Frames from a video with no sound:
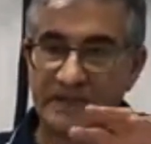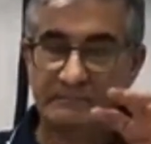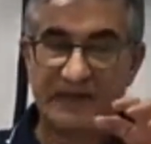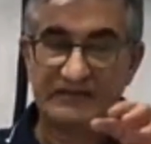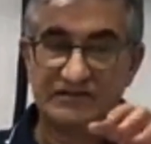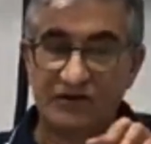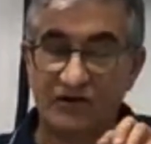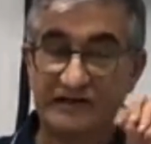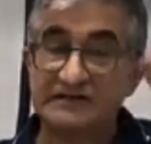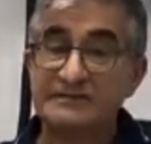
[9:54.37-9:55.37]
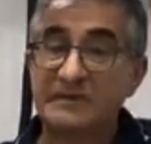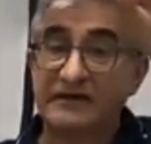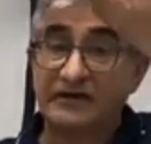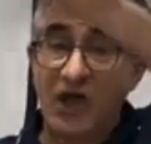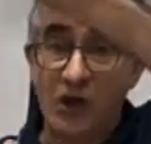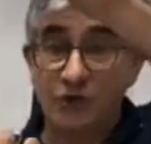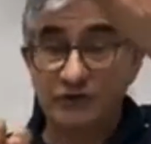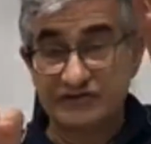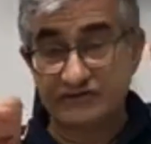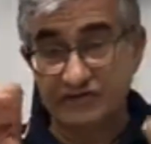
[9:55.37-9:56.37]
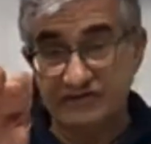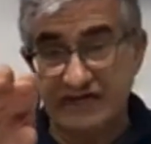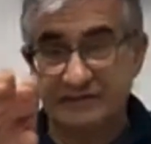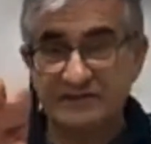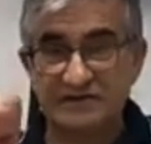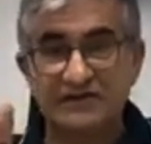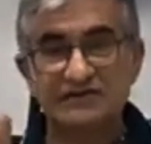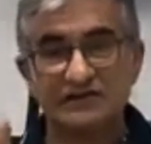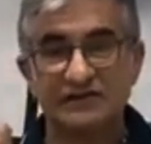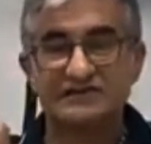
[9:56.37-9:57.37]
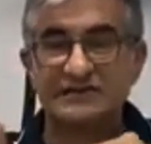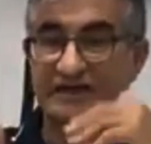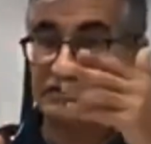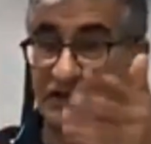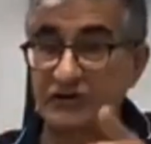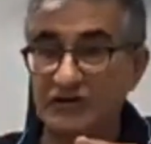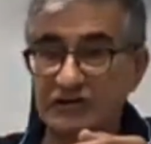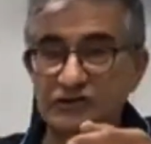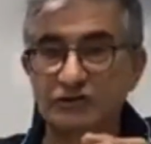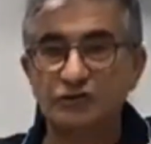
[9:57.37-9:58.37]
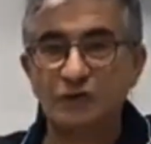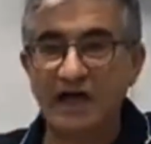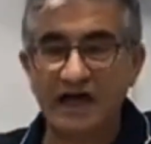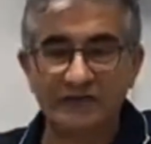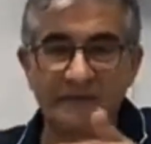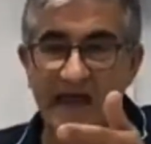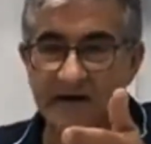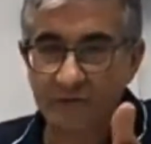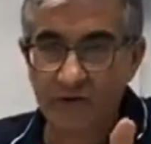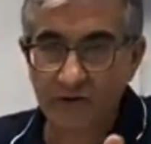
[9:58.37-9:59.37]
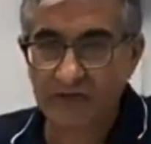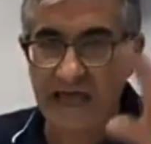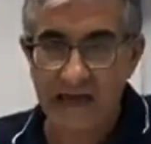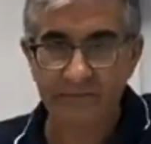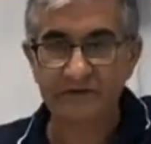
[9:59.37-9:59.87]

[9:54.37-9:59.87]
based on independent owners of these apps. So let's say, Tony, you are the payroll app.